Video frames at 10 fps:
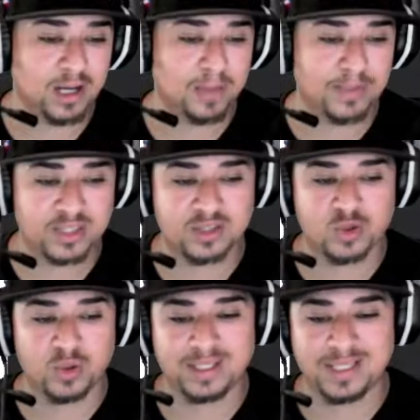us to
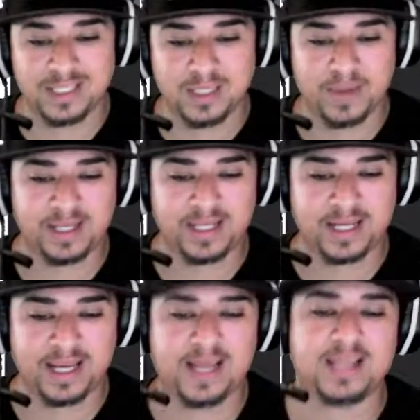anticipate the
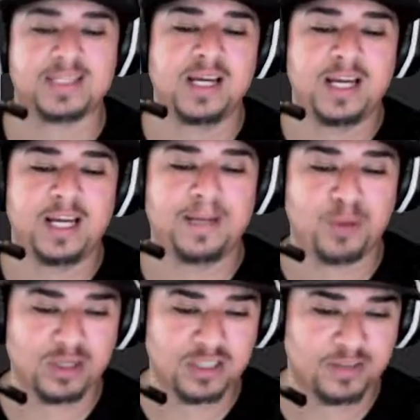next
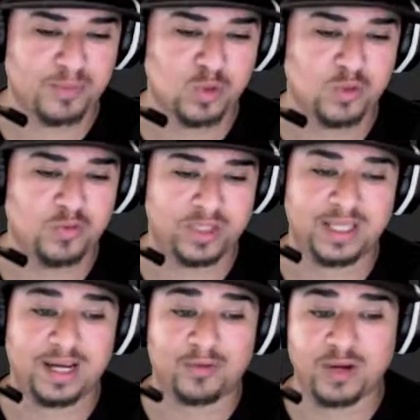impulsive move with the
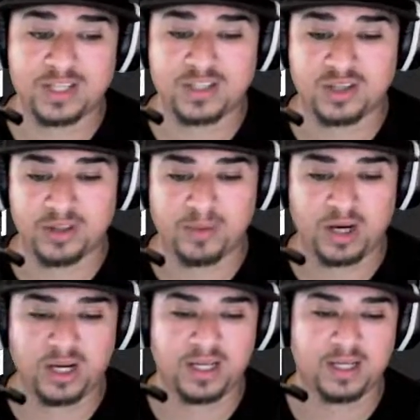direction of the
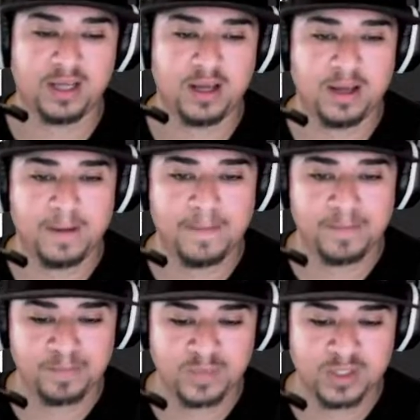market.
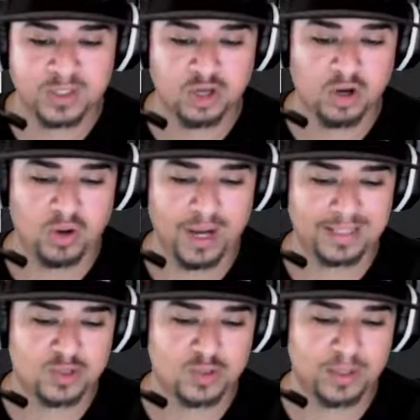So at the
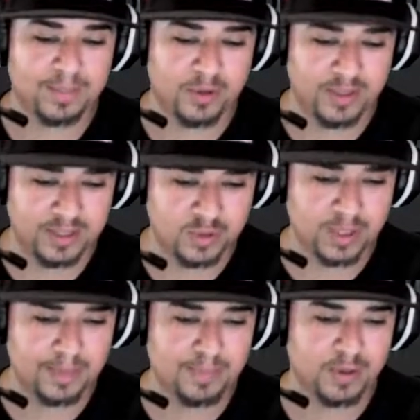swing points,
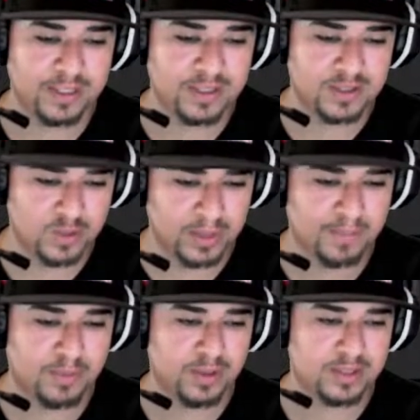
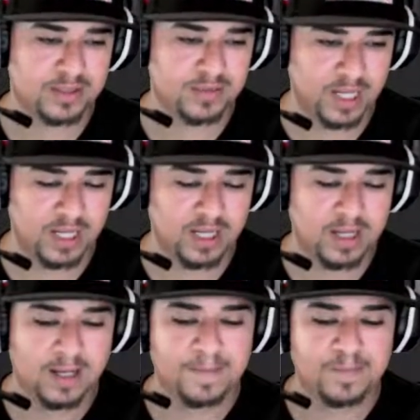right,
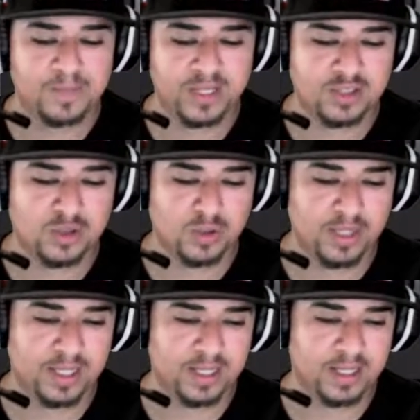is
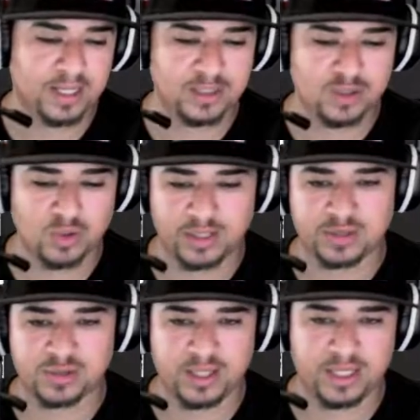doing the
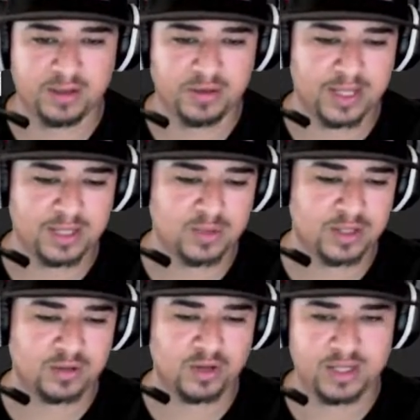trend, or that's where the
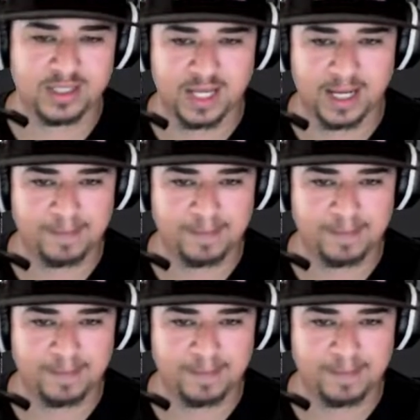trend is at.